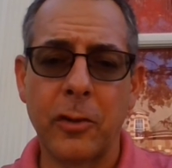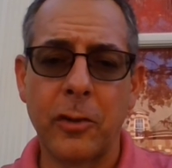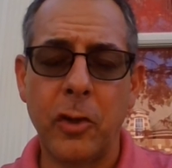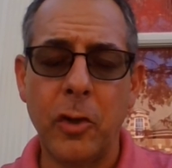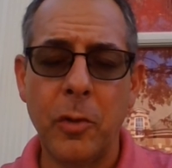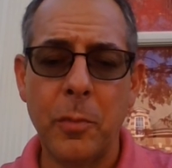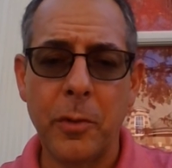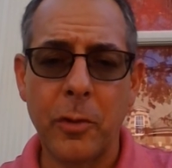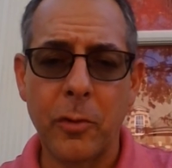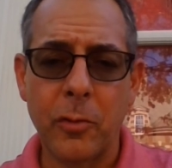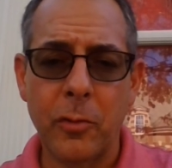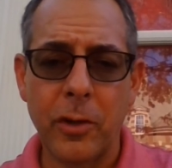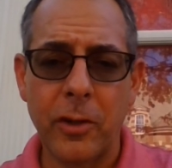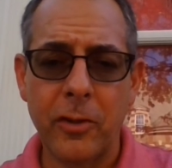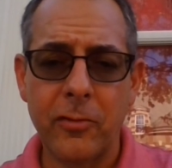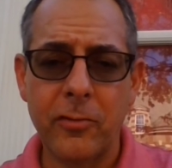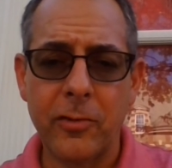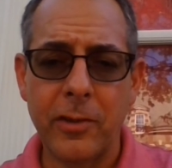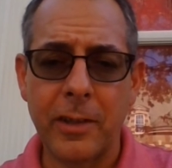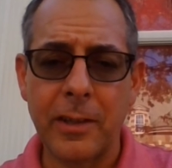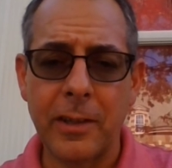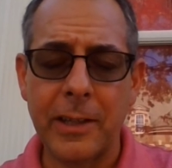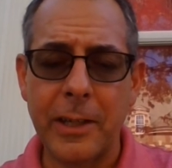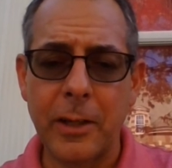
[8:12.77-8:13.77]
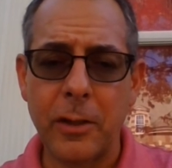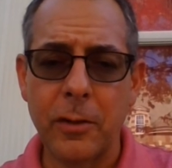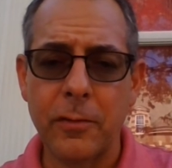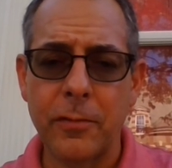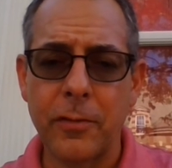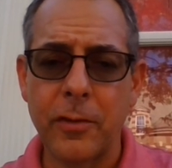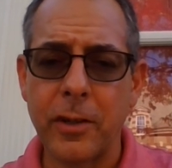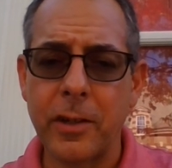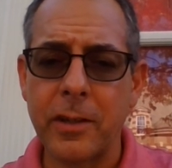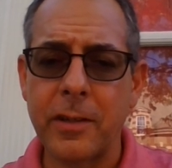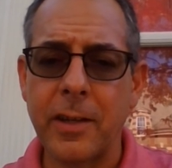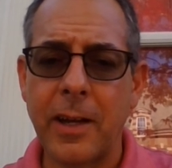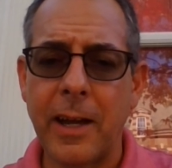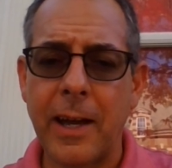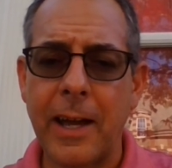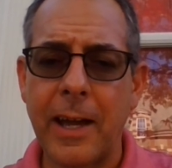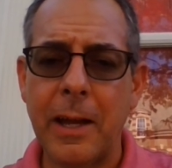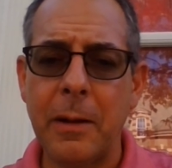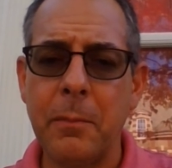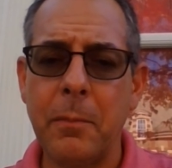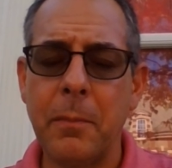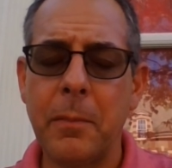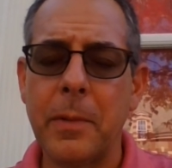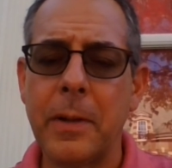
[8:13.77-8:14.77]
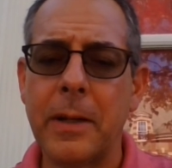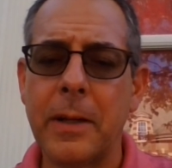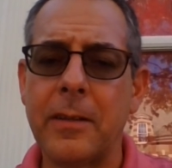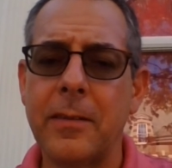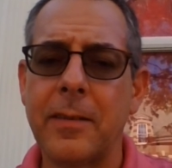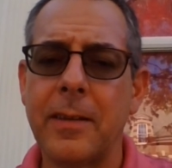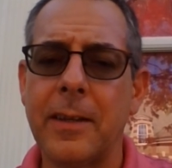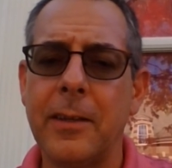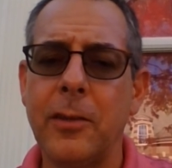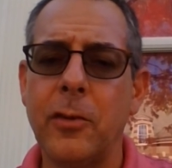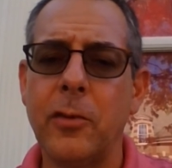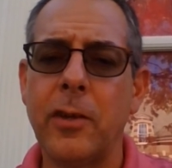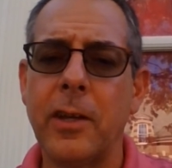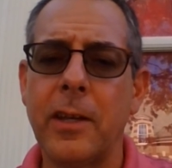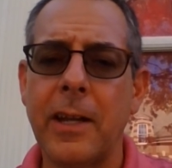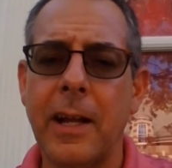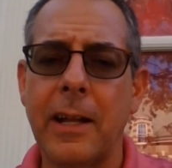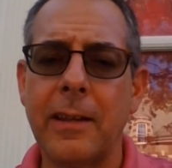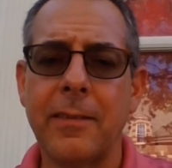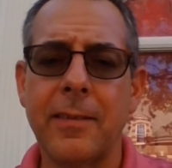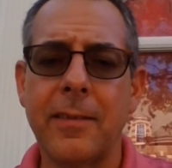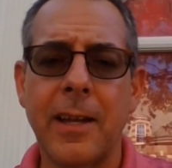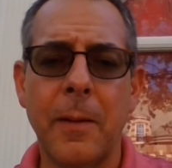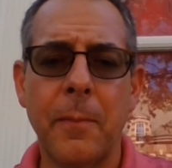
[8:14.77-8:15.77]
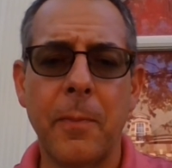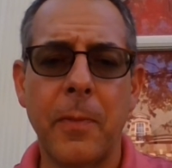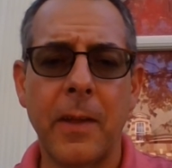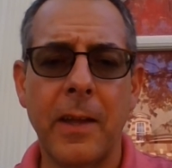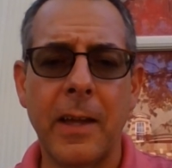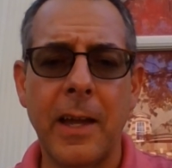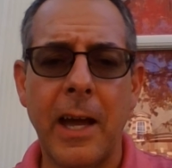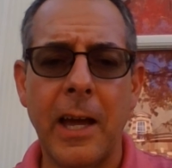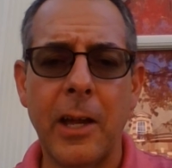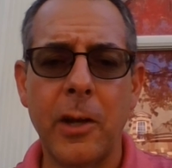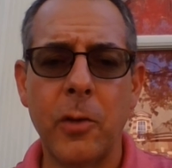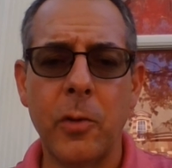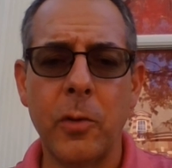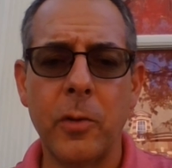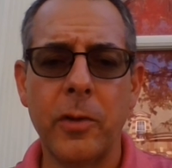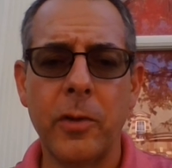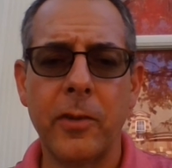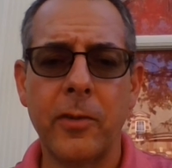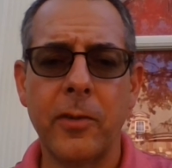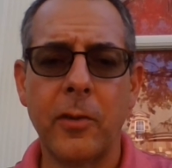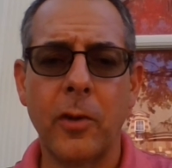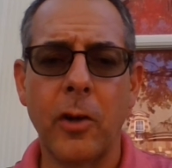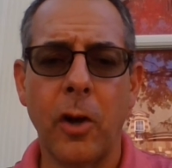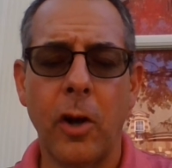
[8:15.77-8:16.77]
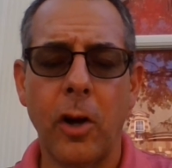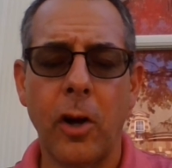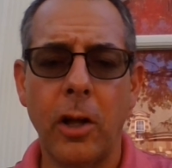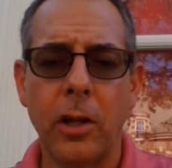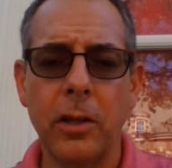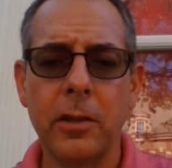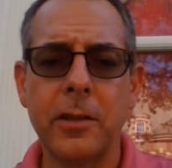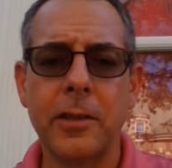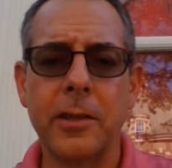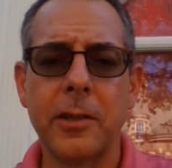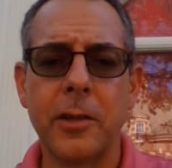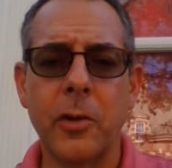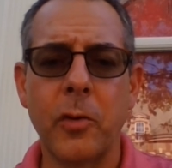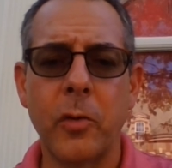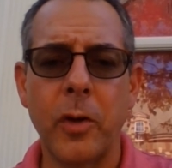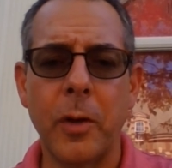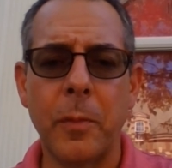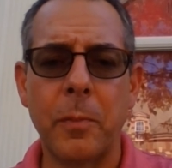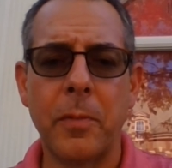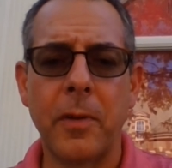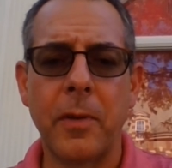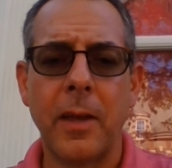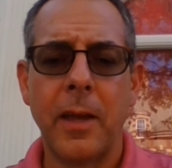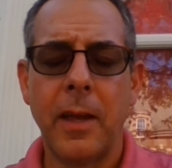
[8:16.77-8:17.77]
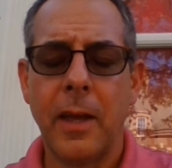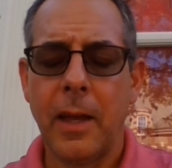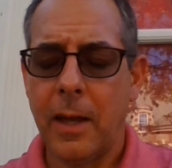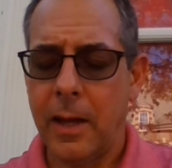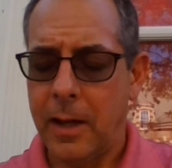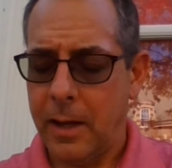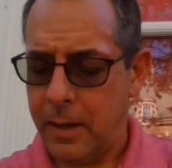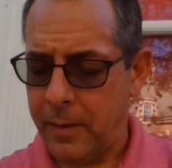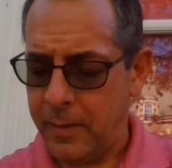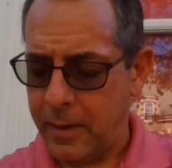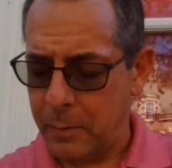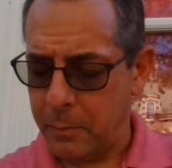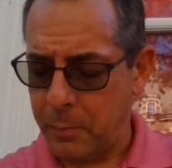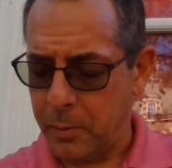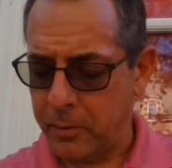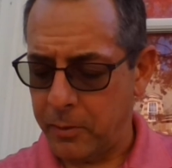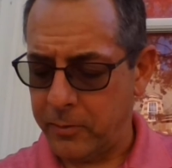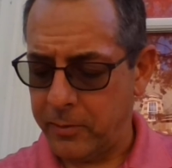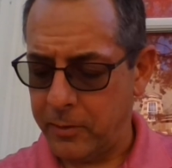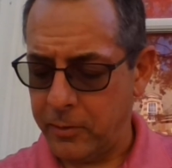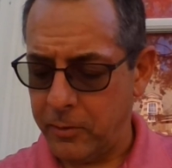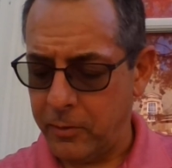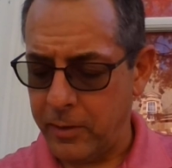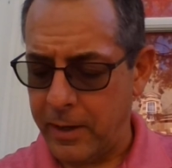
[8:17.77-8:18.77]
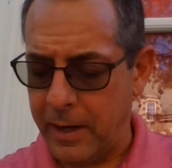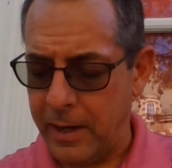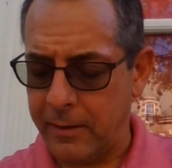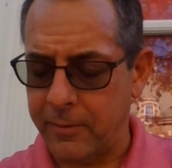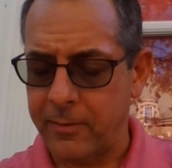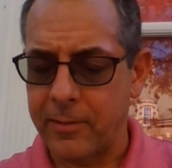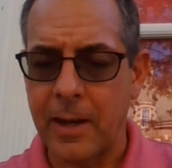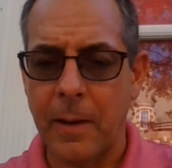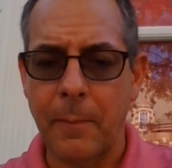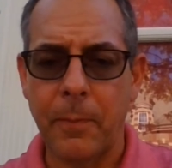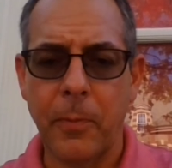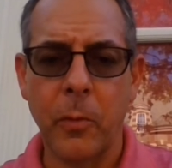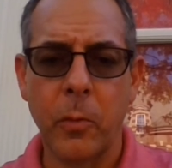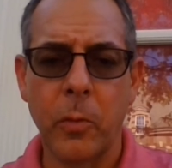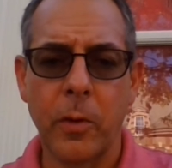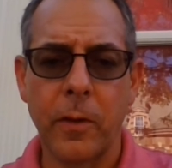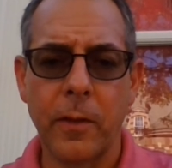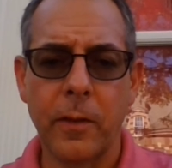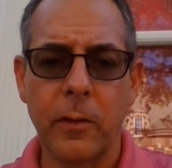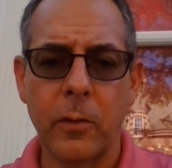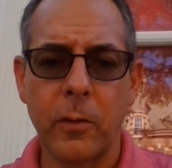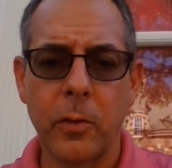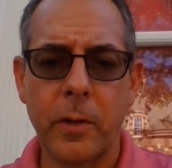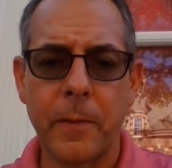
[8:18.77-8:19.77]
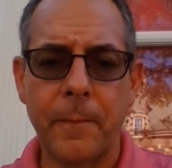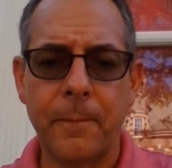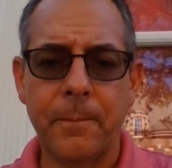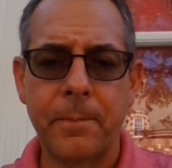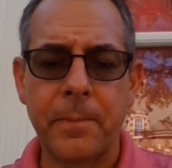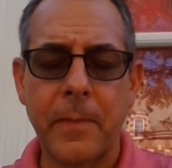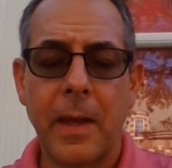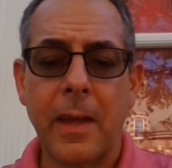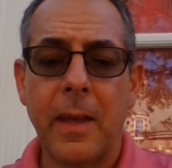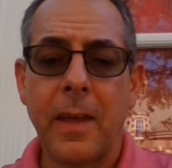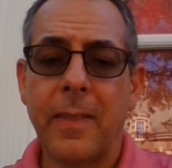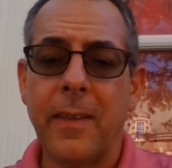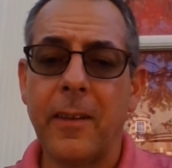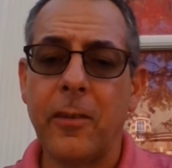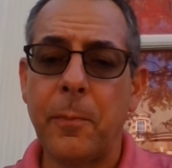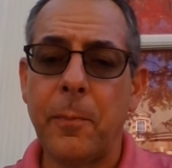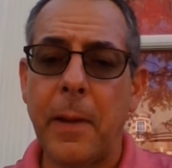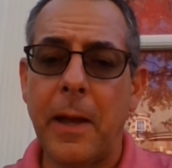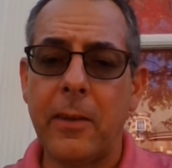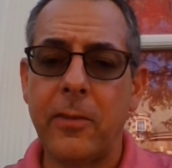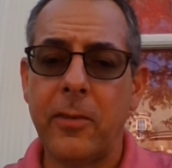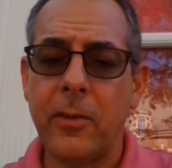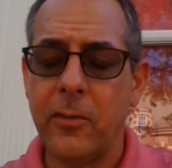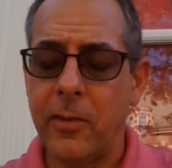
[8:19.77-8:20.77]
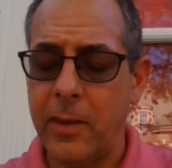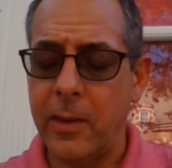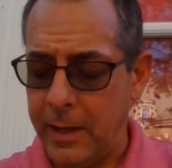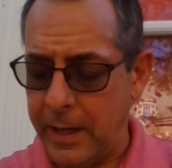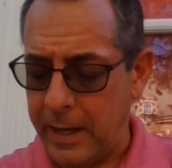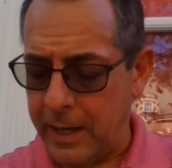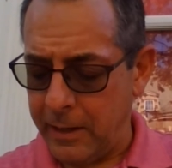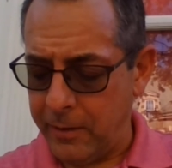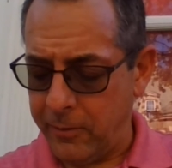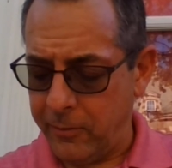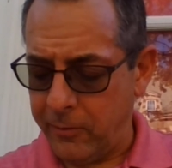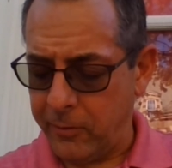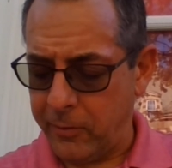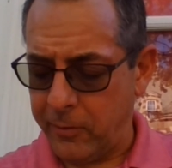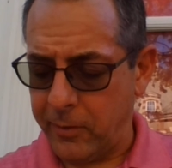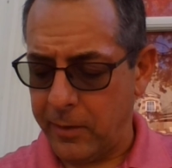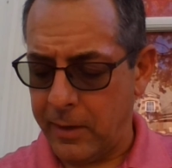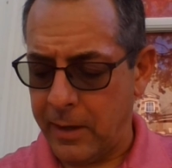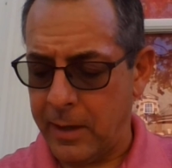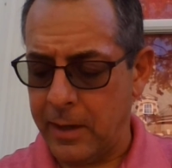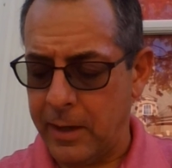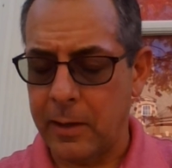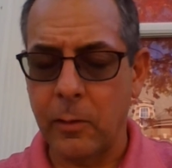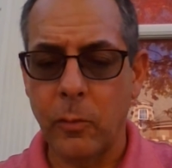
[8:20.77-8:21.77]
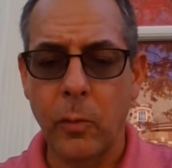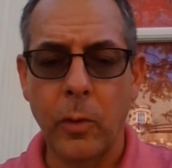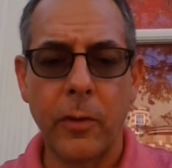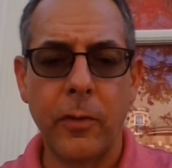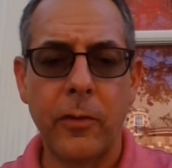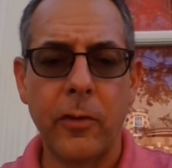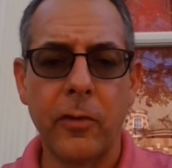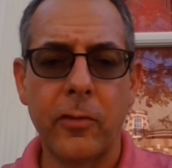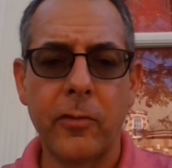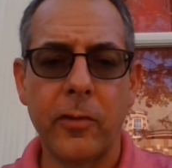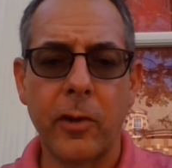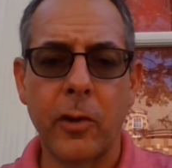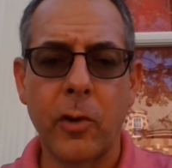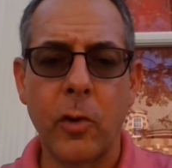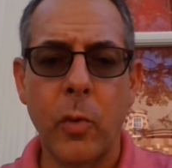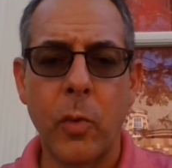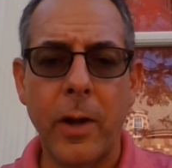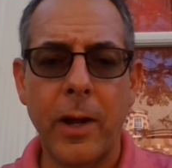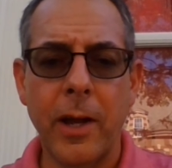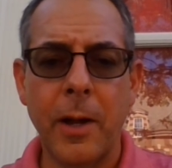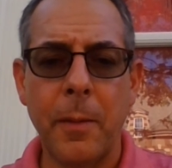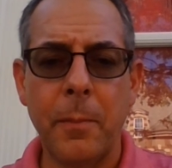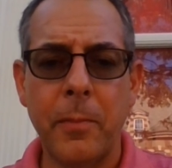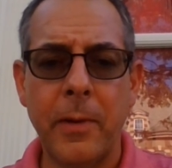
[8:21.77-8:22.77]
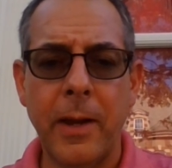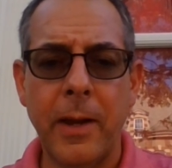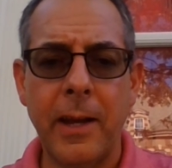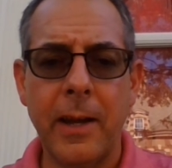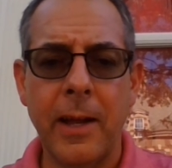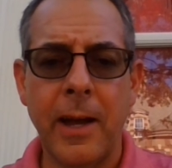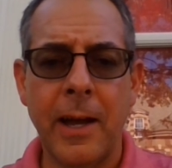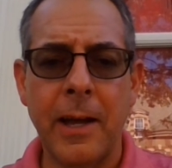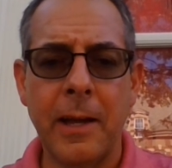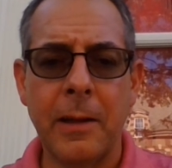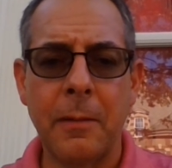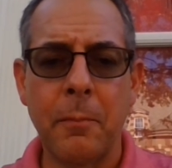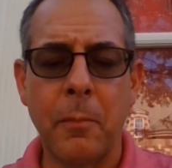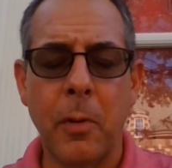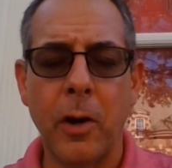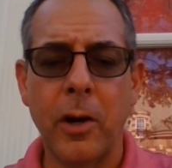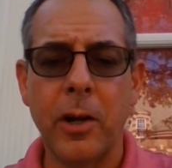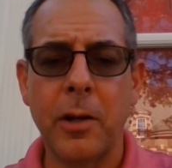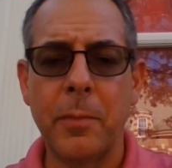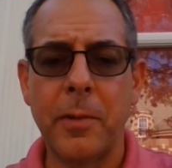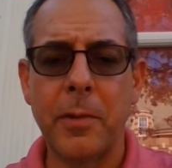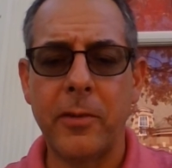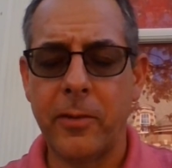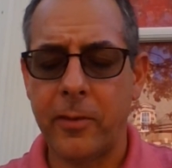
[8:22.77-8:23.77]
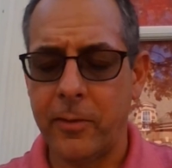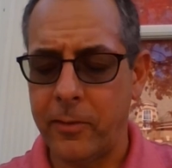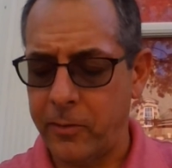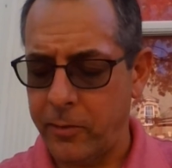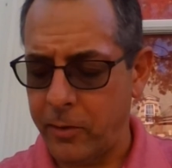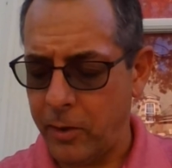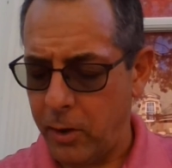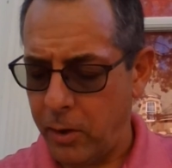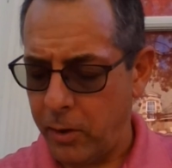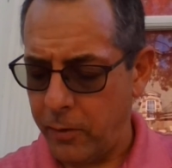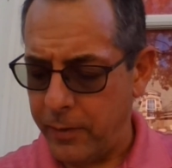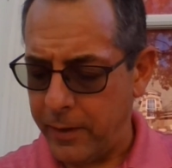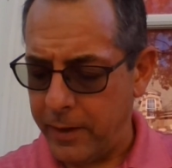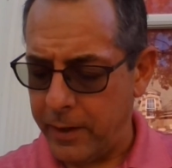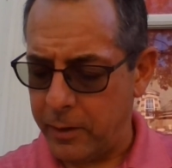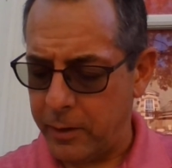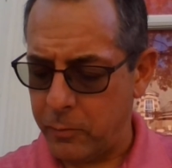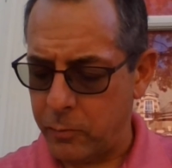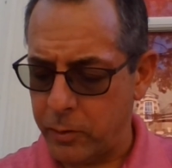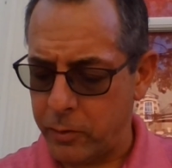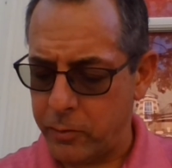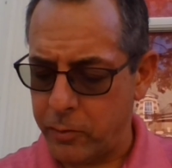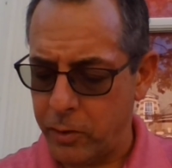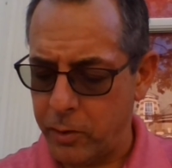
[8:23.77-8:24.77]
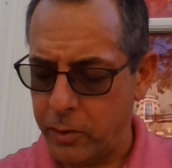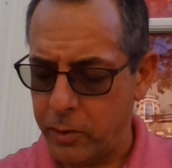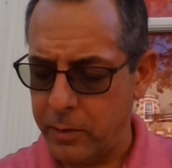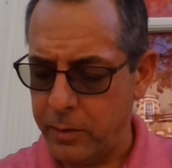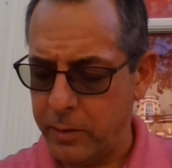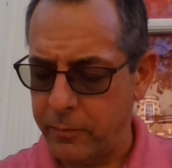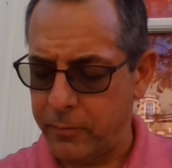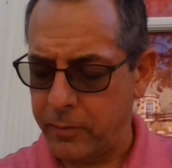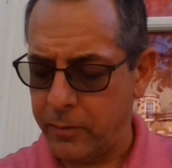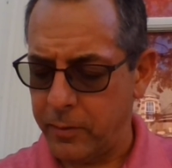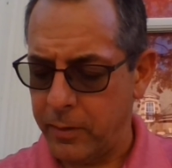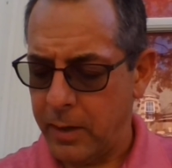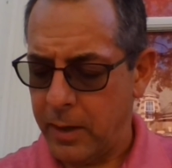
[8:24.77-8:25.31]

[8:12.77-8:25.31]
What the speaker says: human Christian leader for a time, but you cannot stop the God who has called and equipped that person. You can't stop the word of the Lord. This passage then ends with just a quick update on Barnabas and Saul. They had returned